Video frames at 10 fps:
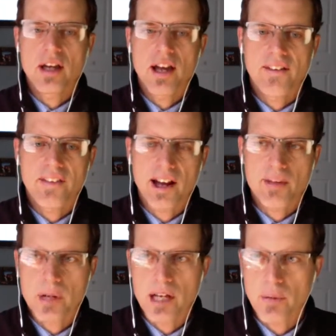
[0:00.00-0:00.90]
and that I've
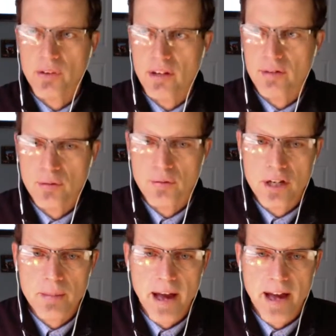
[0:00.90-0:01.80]
been able to give you
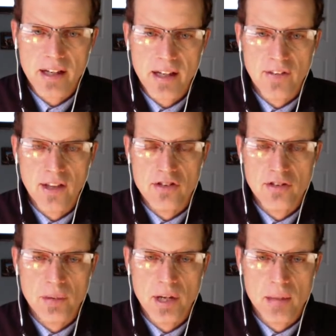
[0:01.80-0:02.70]
feedback and that
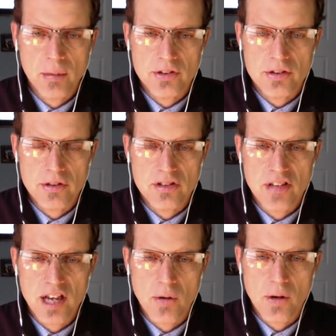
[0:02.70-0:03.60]
you've been able to
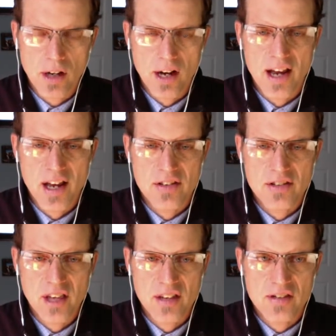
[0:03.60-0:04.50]
stay
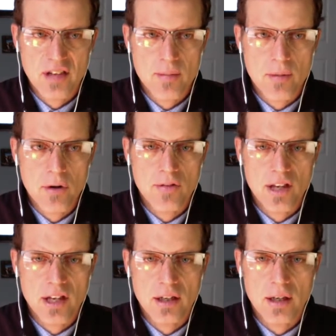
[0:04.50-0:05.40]
organized and stay
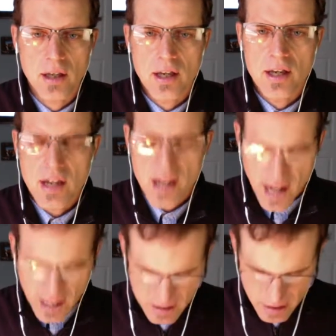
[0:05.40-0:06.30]
motivated. And I
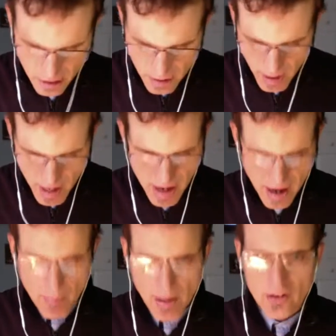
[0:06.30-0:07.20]
can tell you right
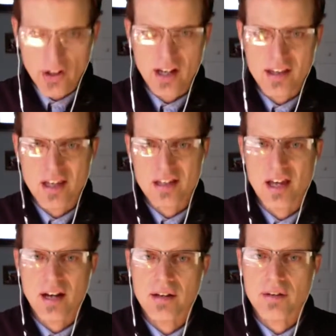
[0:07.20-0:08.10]
now by looking at the
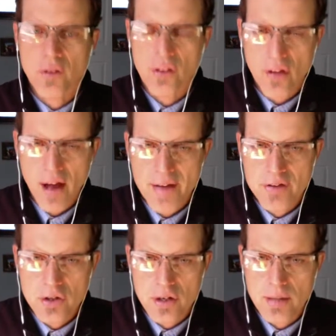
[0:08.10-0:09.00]
attendance for the live
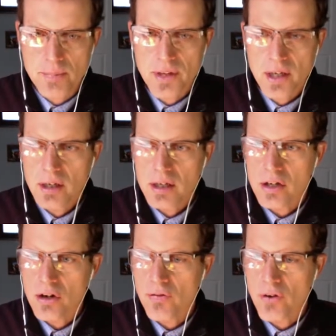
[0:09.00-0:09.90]
stream, you
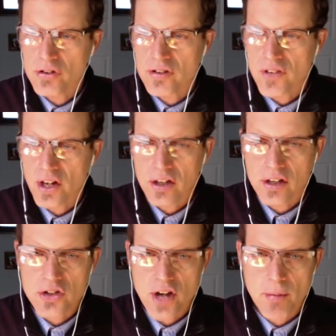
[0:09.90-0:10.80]
know, folks have done a
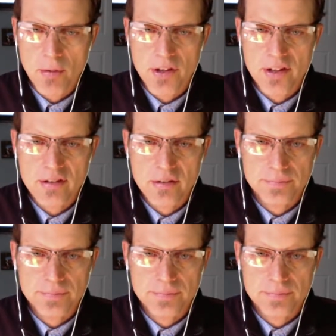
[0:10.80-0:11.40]
good job with this.